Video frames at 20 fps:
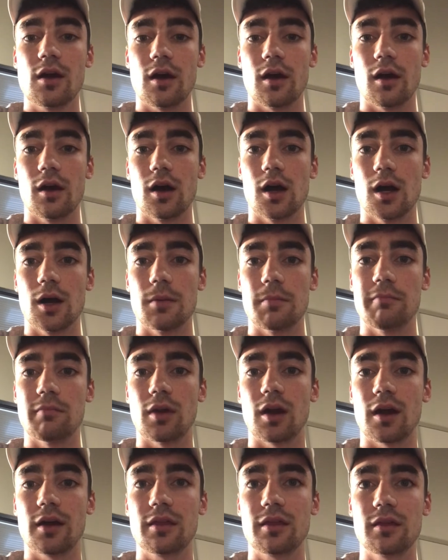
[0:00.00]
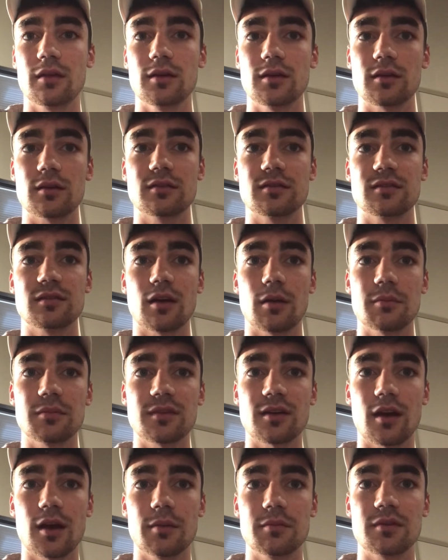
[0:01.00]
I think
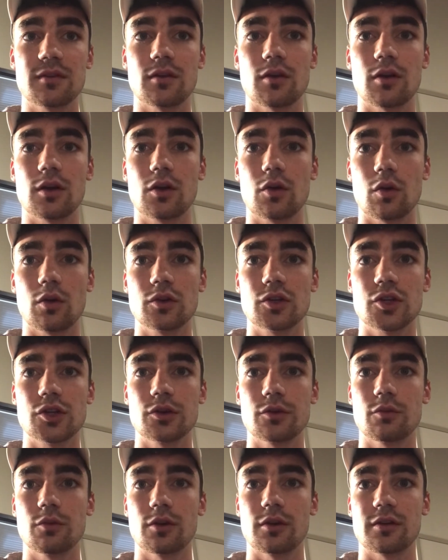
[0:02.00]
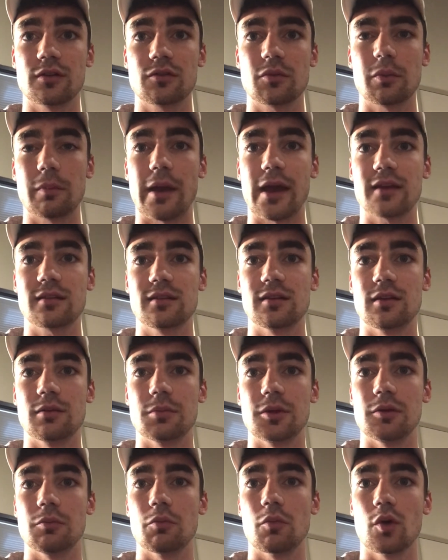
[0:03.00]
sometimes in our culture we're expected to
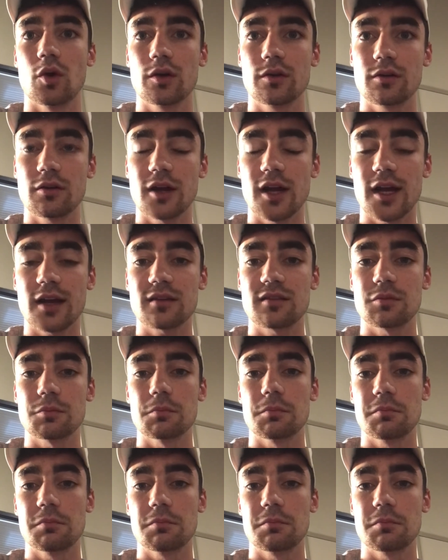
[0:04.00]
be more direct,